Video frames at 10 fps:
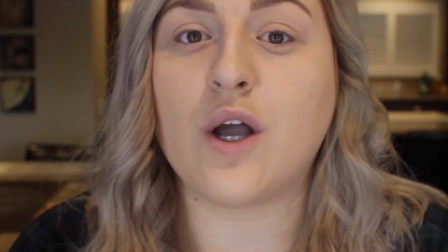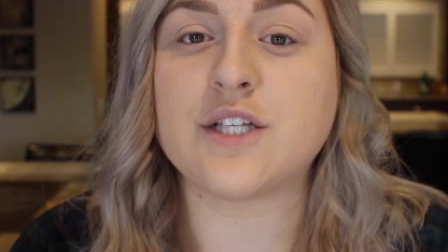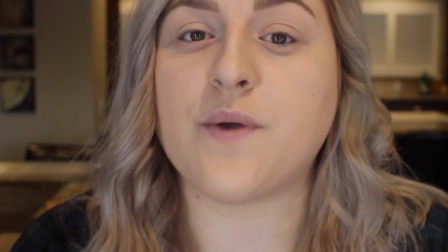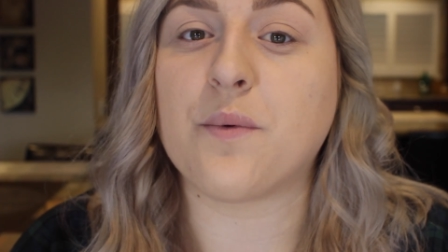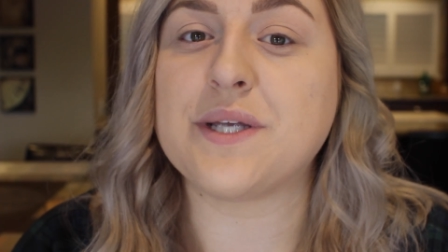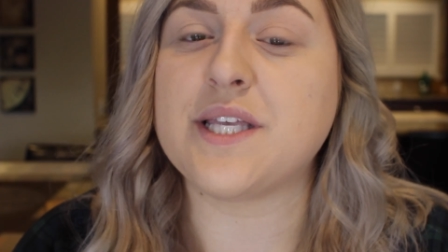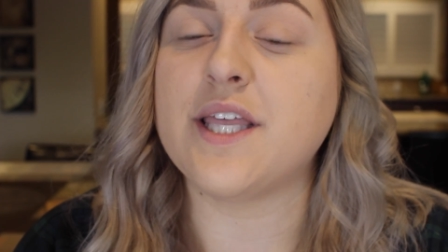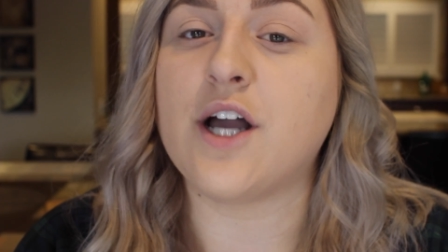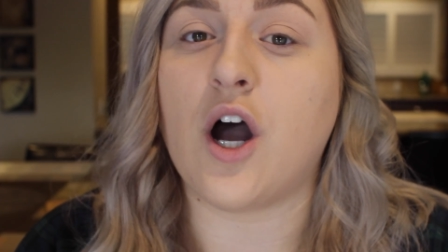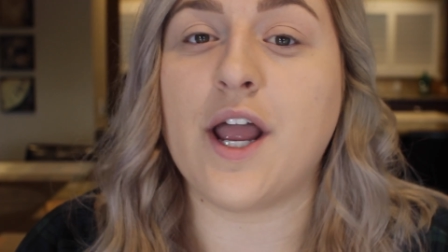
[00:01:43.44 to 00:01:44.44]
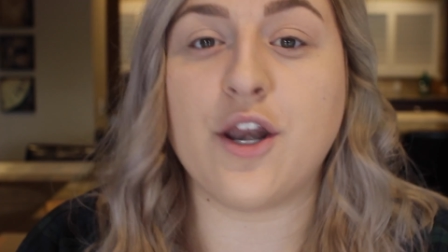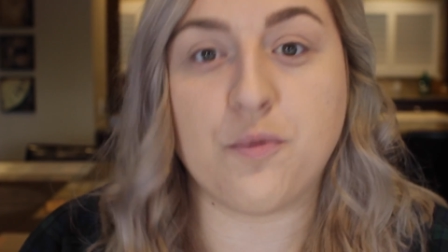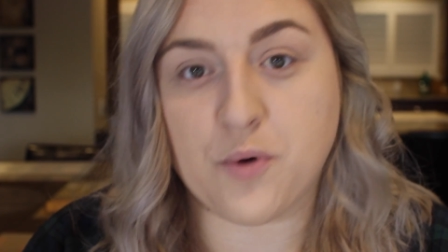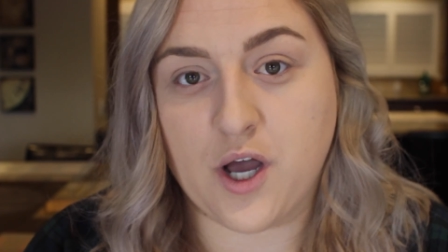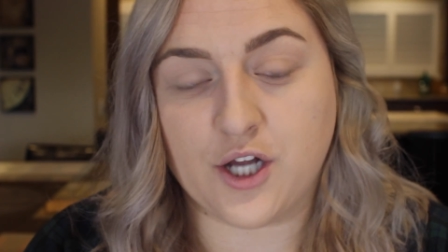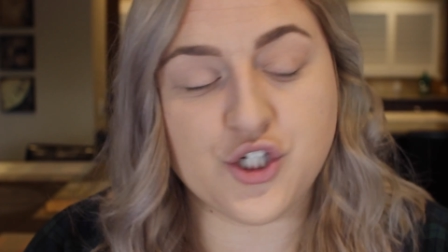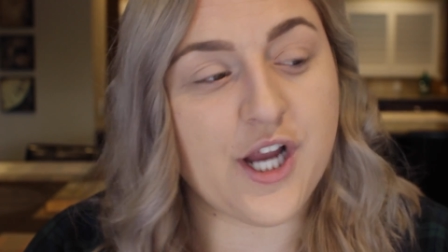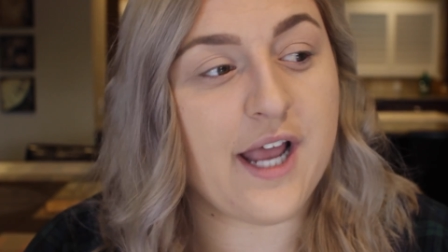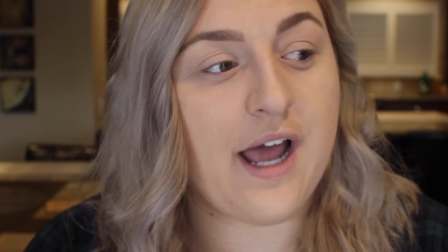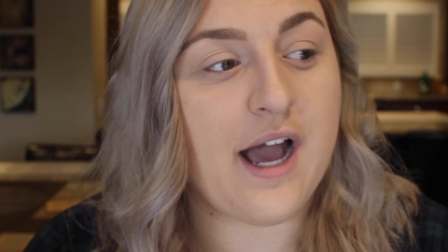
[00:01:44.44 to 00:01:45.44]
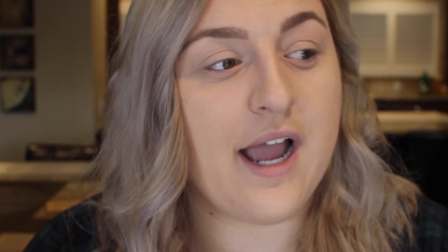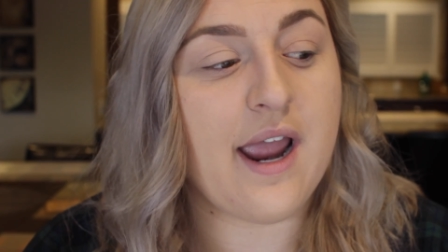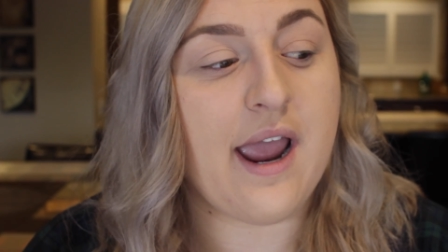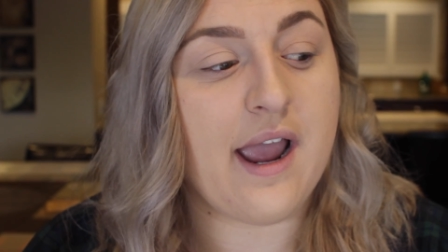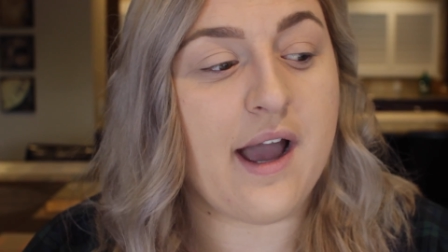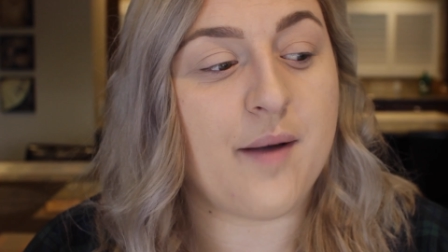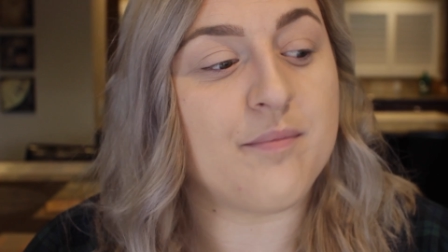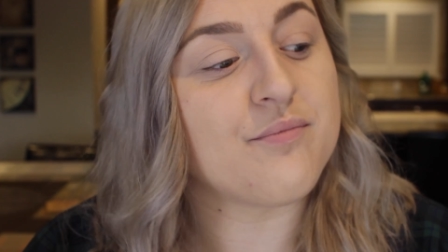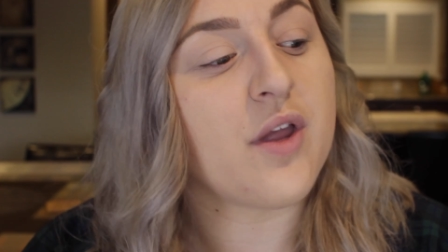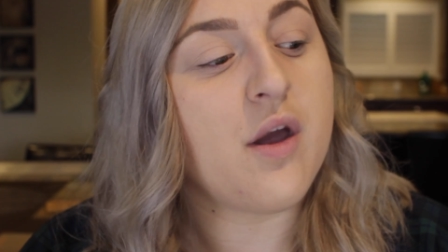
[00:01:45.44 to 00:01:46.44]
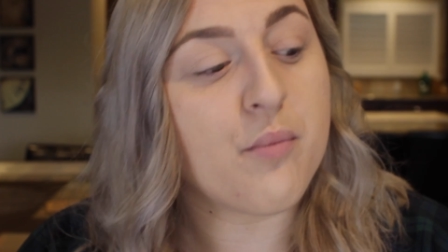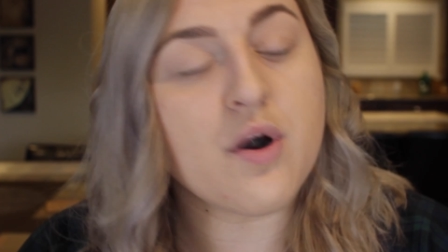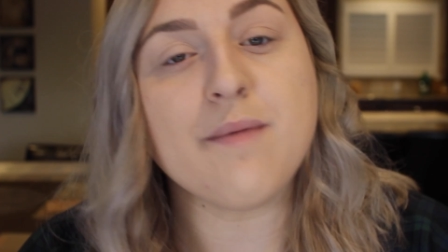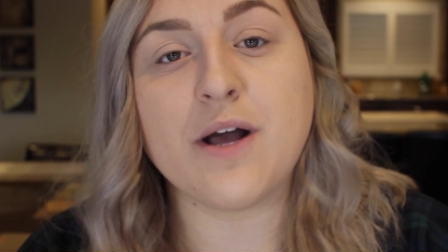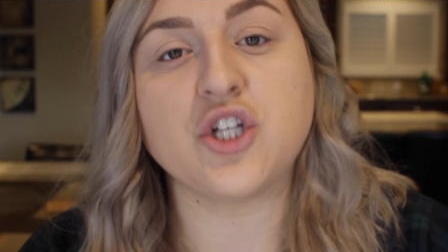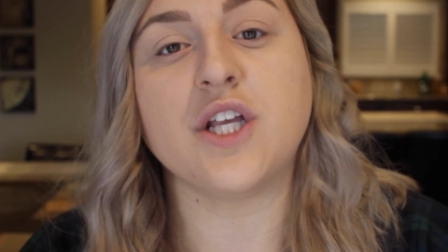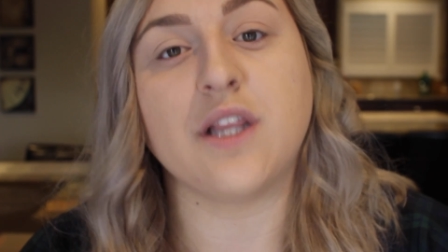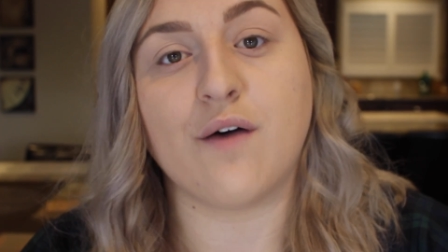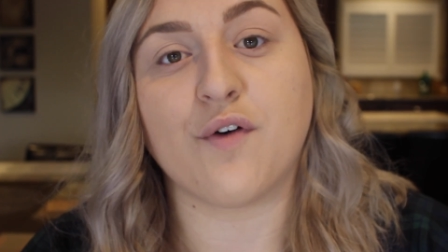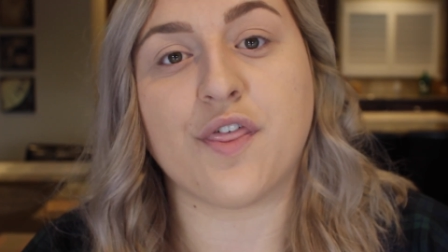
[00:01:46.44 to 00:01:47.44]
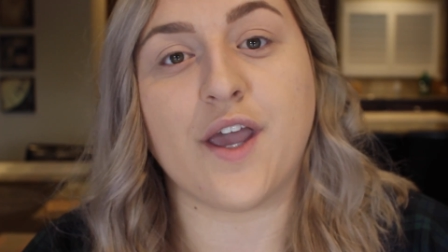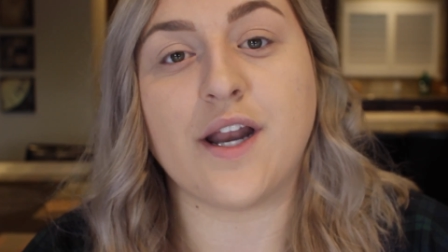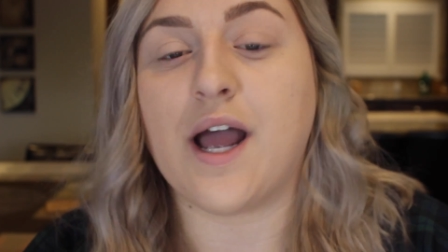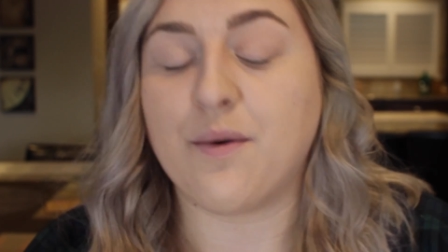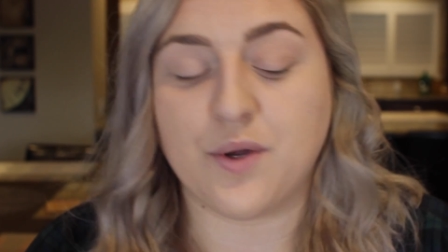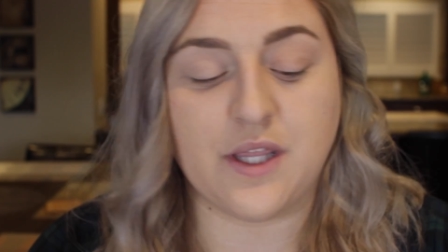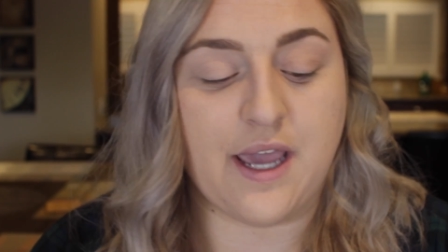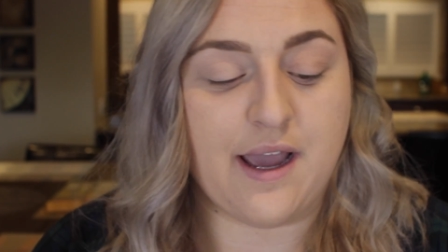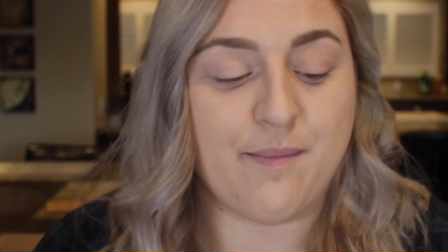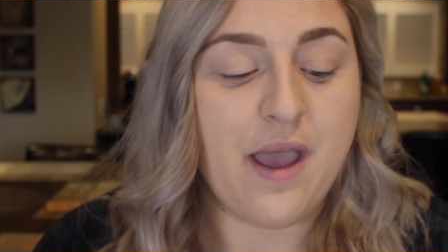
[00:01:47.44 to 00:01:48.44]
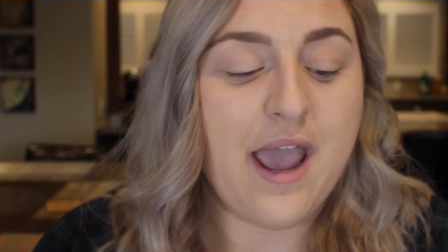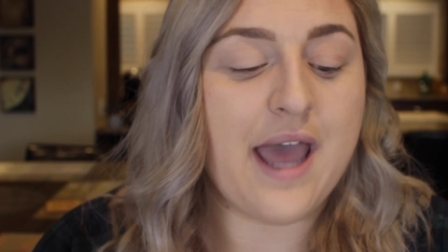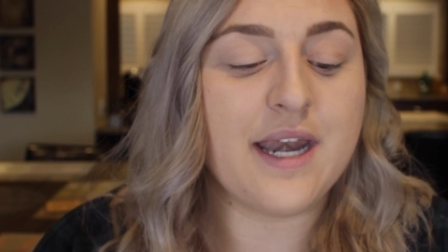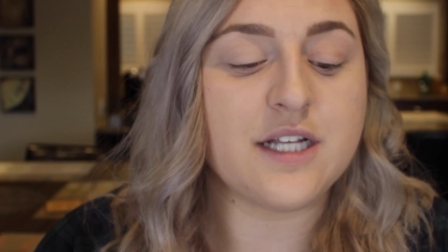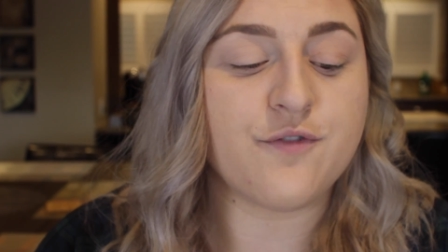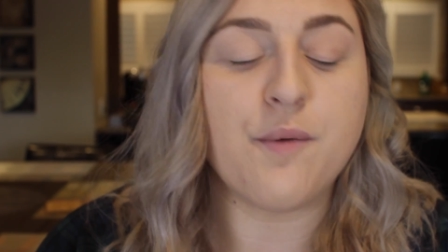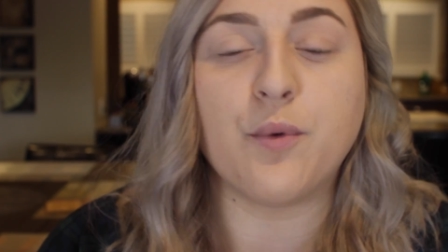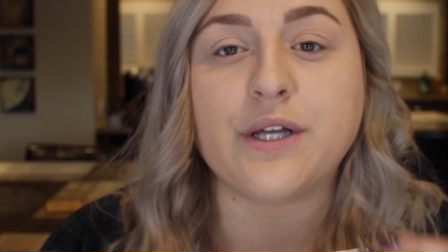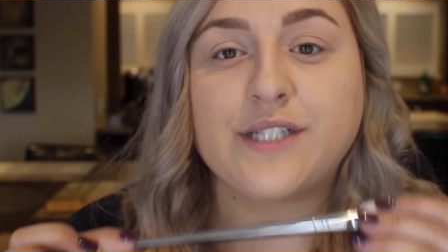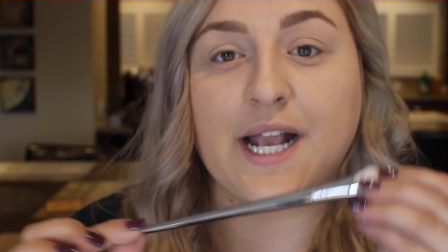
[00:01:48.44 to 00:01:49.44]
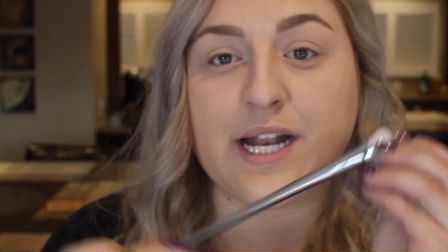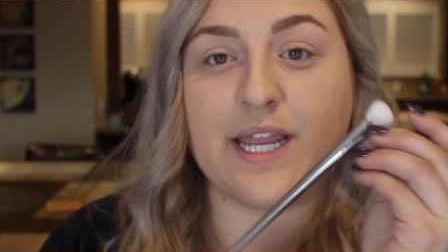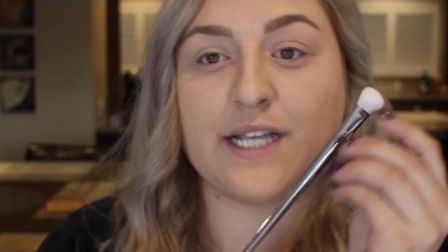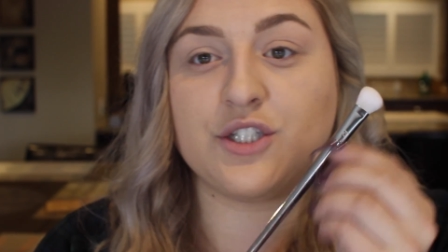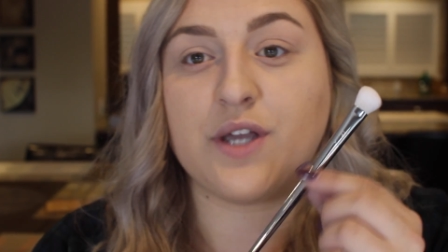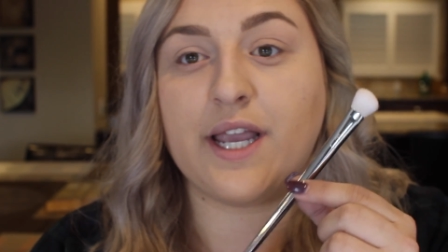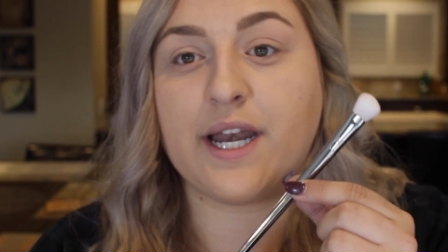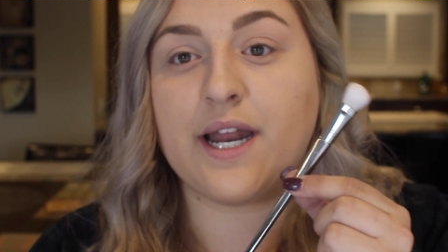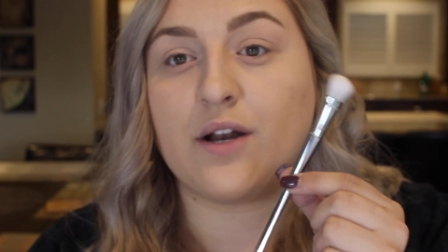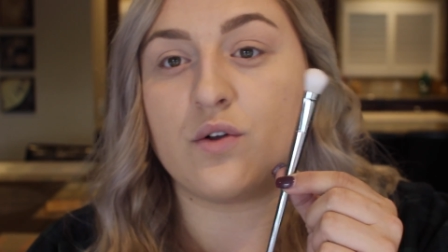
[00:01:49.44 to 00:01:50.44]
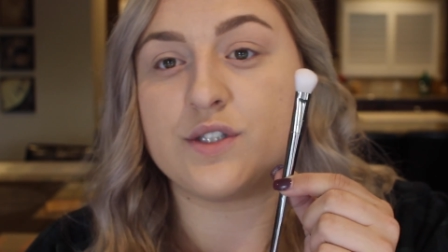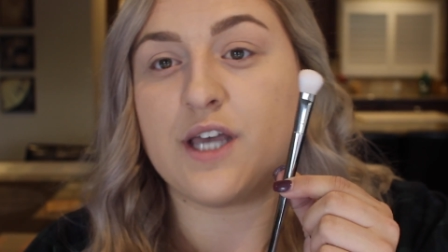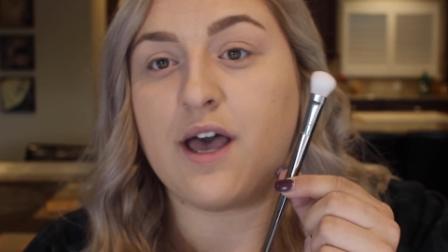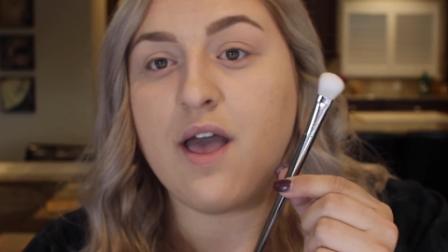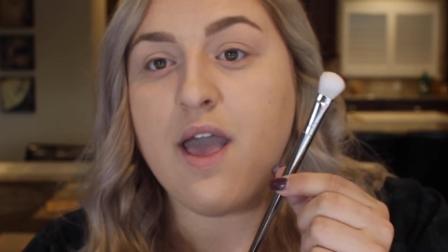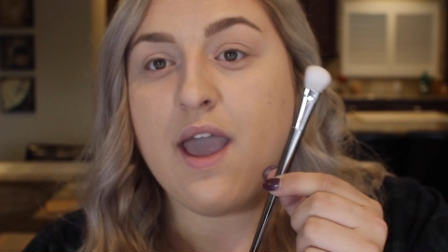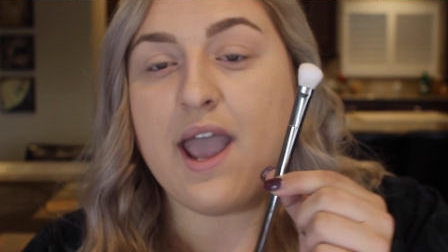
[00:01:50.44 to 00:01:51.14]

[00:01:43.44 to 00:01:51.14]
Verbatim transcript: Okay, so I recently got a new brush and I am pretty much in love with it. I really am. And it is from Real Techniques. You can get it at Ulta.